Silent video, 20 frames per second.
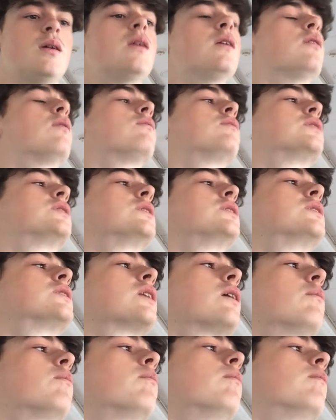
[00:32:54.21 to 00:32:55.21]
And obviously,
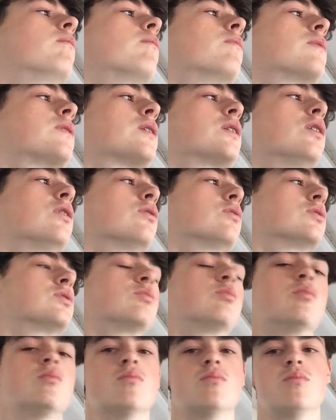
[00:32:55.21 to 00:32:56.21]
some
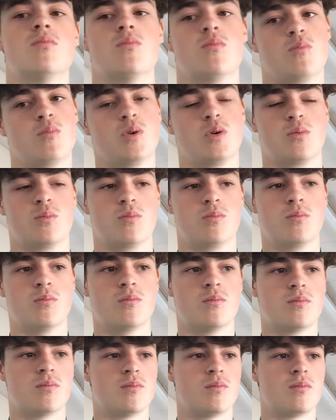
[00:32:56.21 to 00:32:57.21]
girls will.
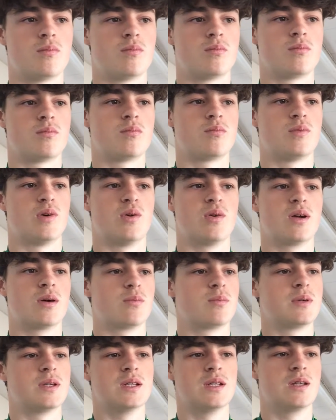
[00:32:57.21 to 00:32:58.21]
Well,
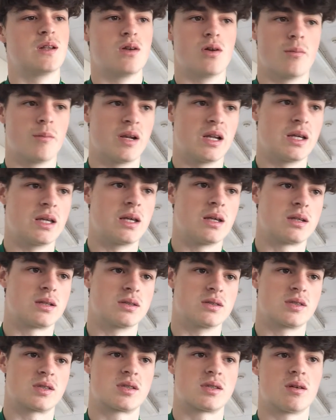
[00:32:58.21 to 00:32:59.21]
they'll be the anomaly
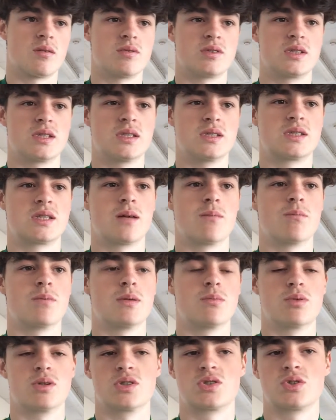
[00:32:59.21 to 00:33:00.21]
because obviously some
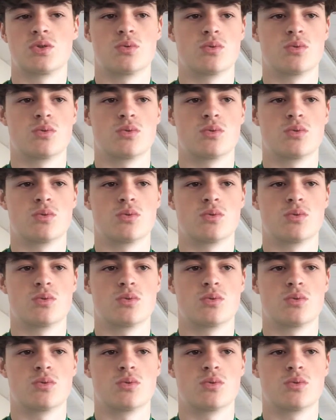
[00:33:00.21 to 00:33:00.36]
people are